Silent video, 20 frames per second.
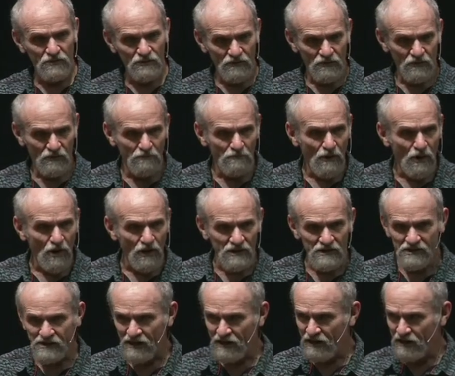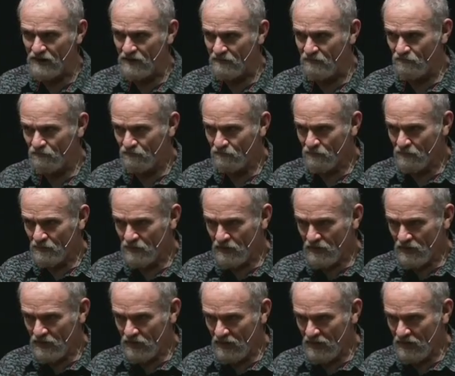the the
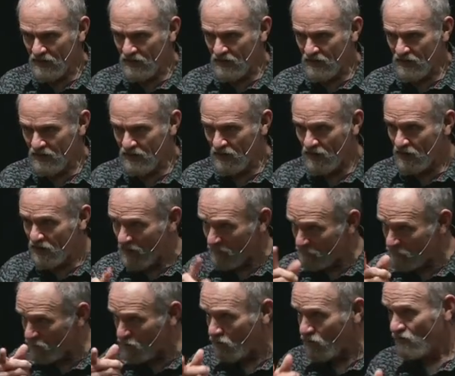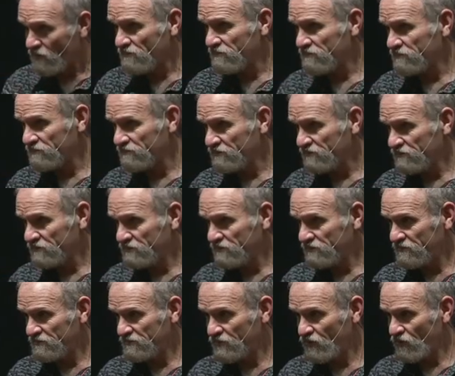the builder
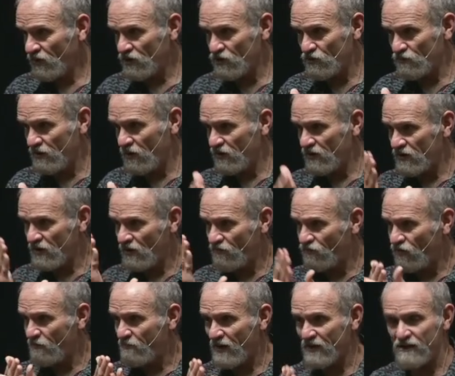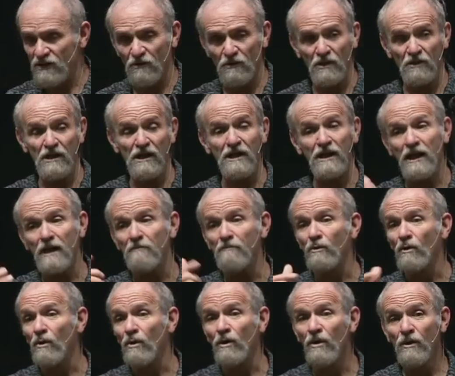that was was working
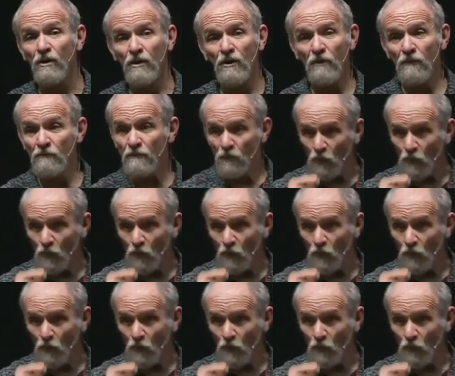there he